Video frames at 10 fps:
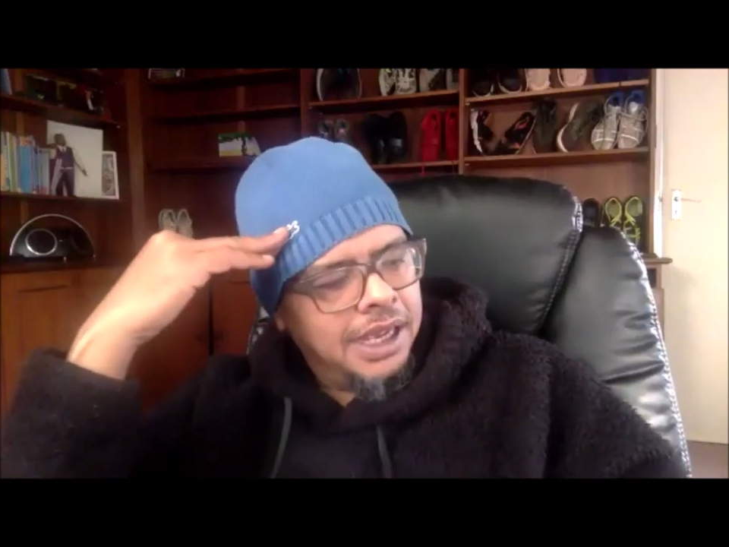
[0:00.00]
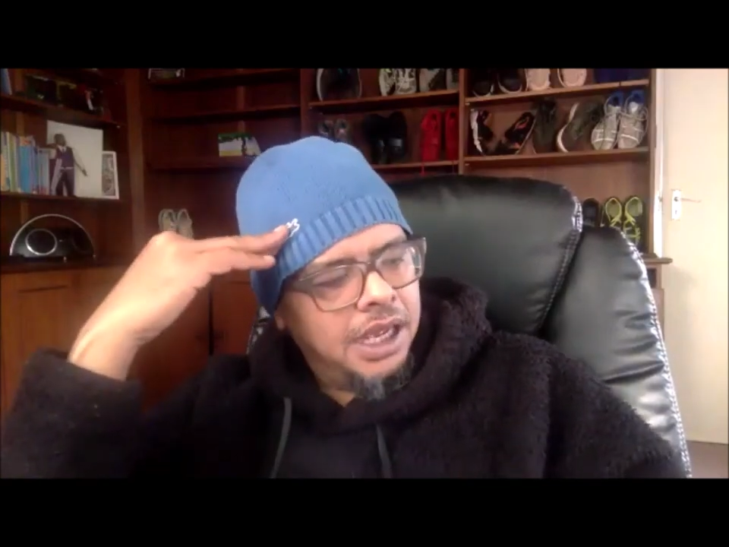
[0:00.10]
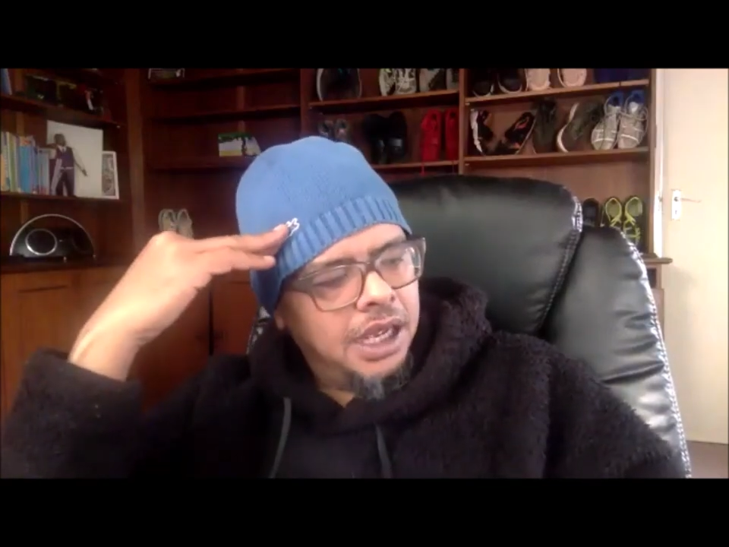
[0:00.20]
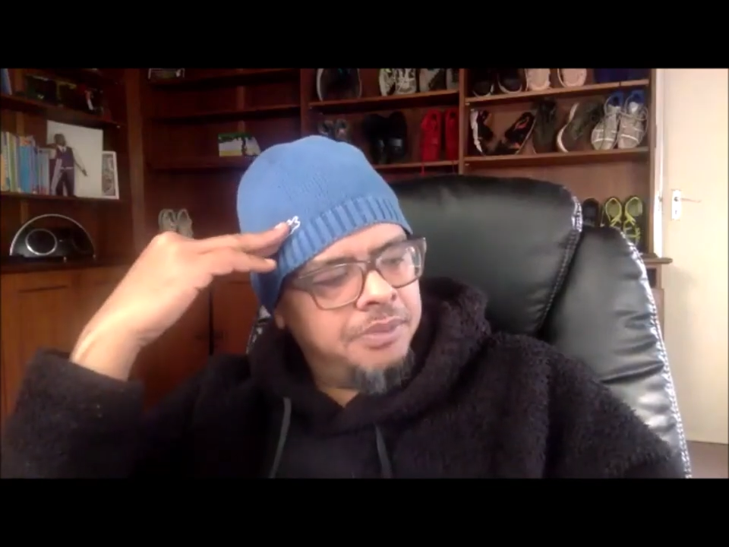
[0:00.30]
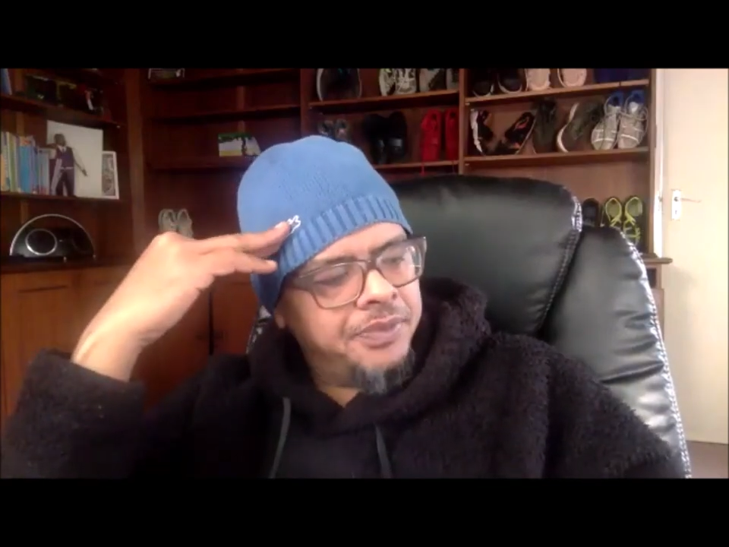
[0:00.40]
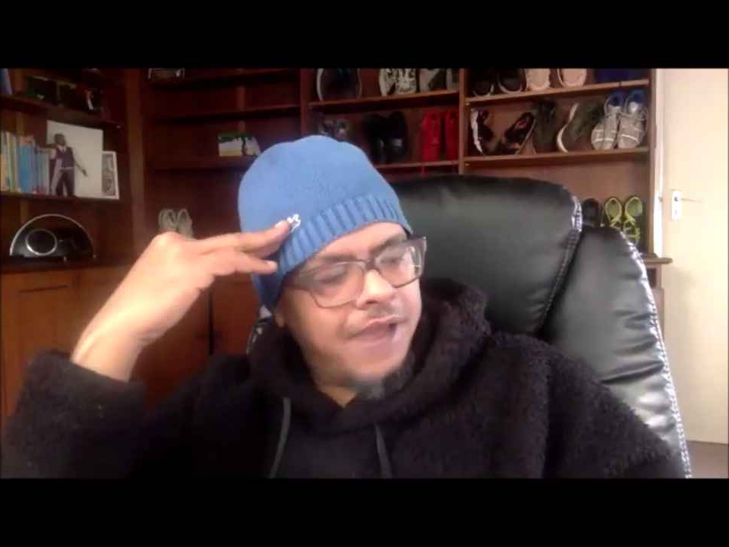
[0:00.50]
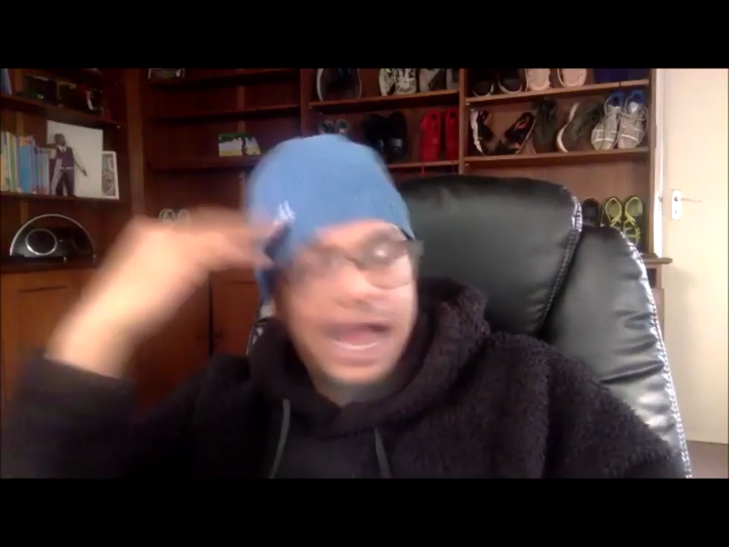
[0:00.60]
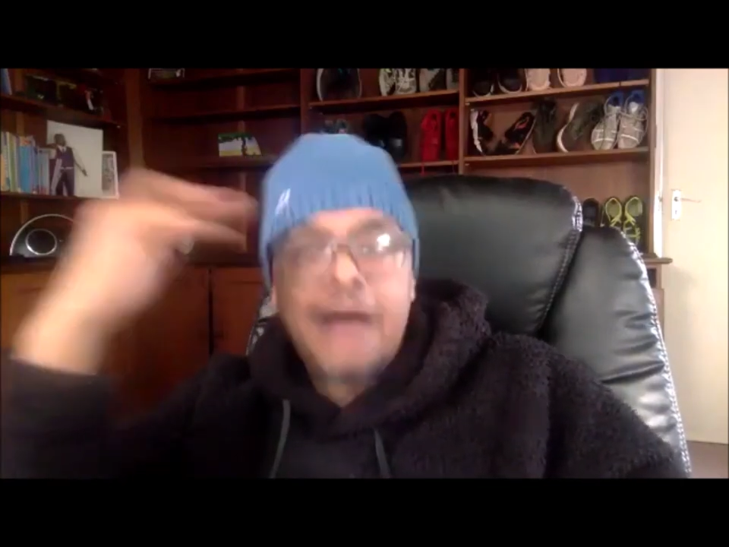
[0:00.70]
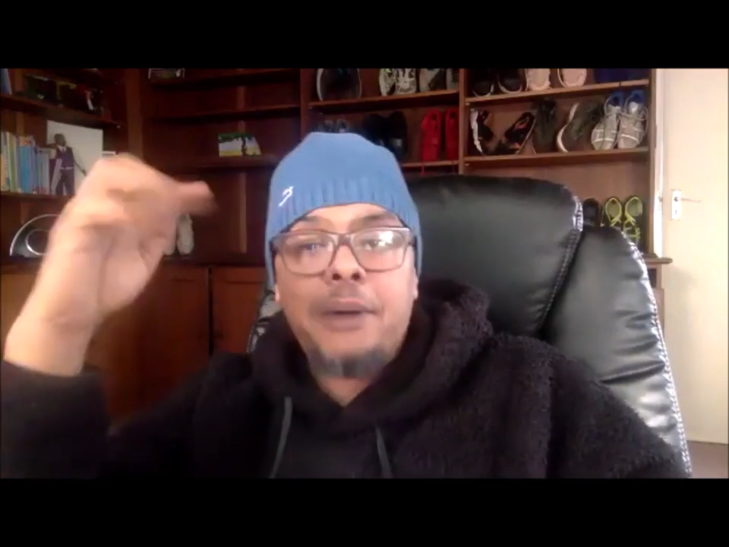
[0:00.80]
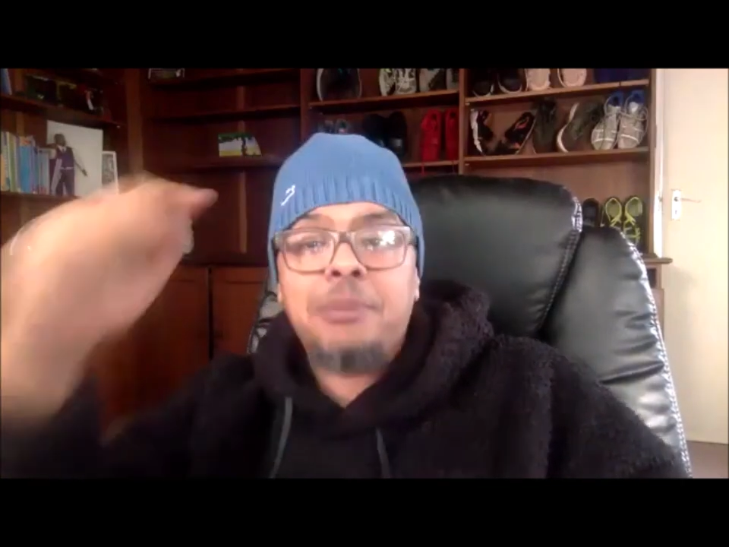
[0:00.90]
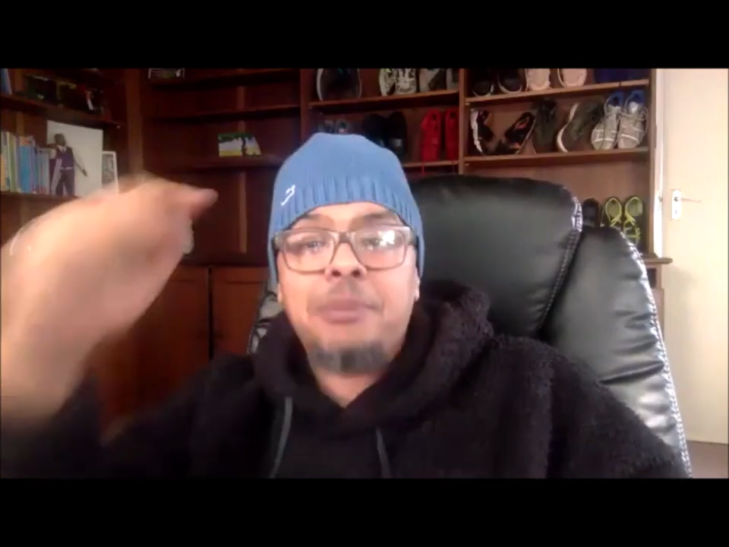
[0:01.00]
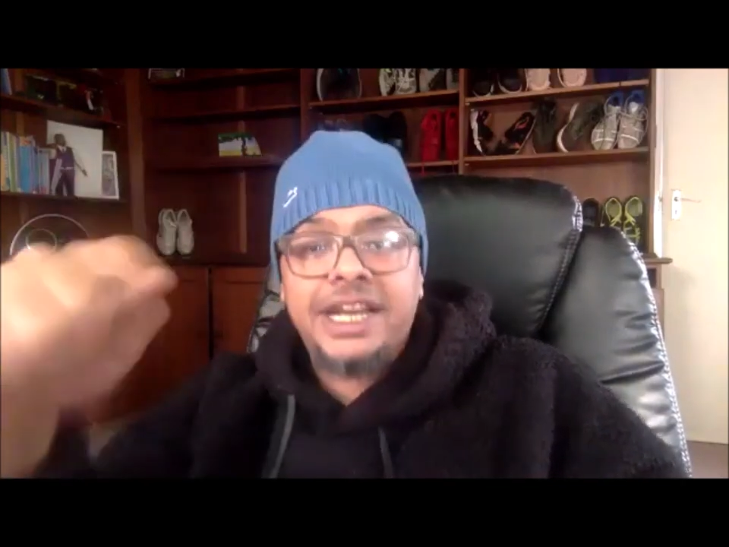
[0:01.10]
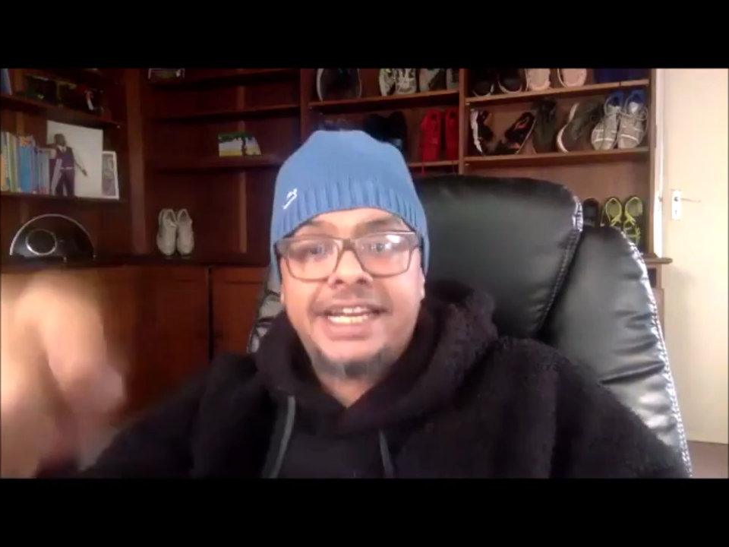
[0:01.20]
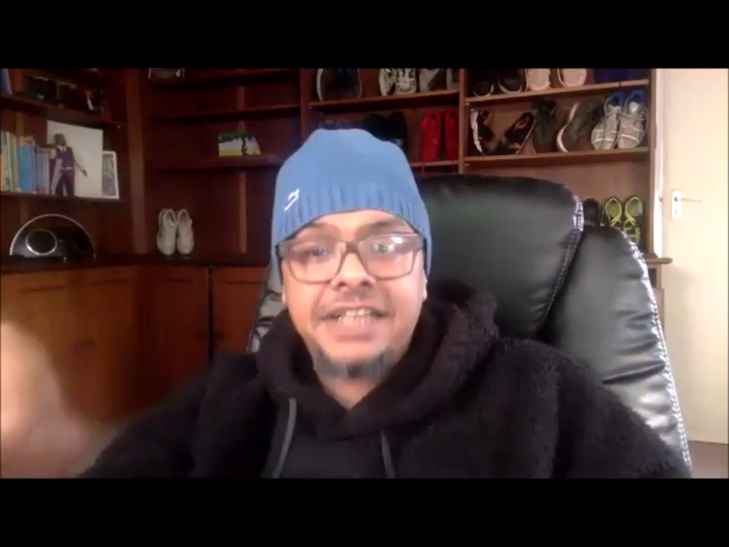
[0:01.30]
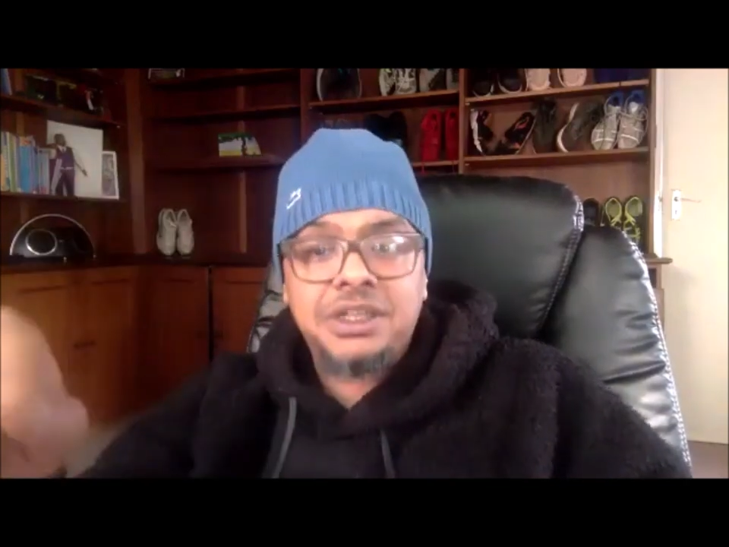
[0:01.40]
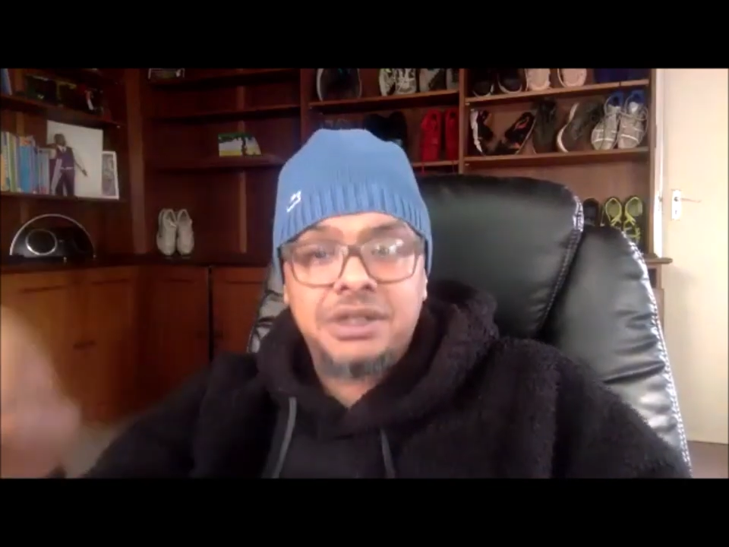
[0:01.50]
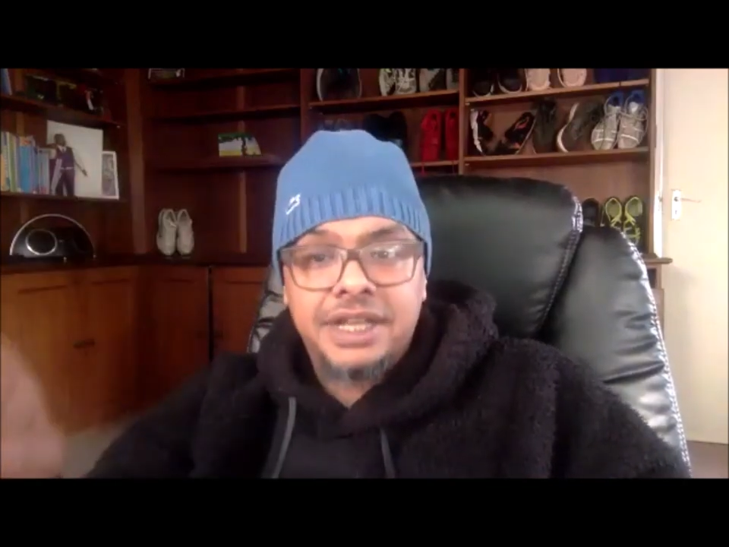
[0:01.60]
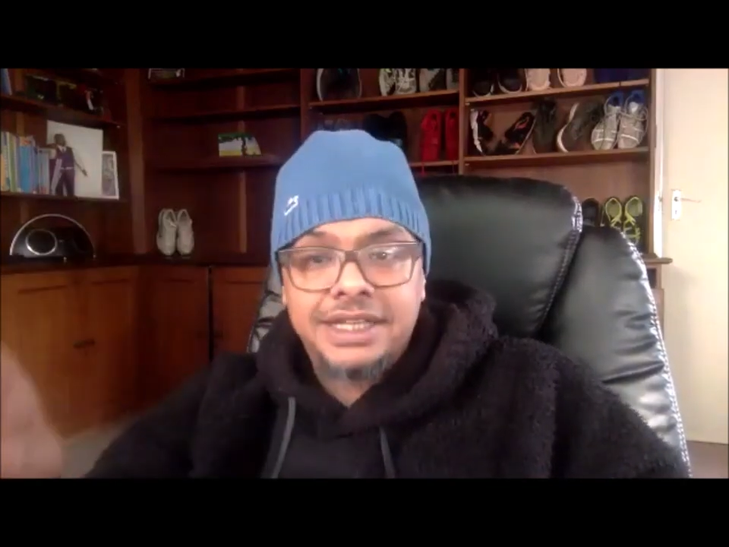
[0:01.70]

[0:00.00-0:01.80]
um, I, am going to get to that.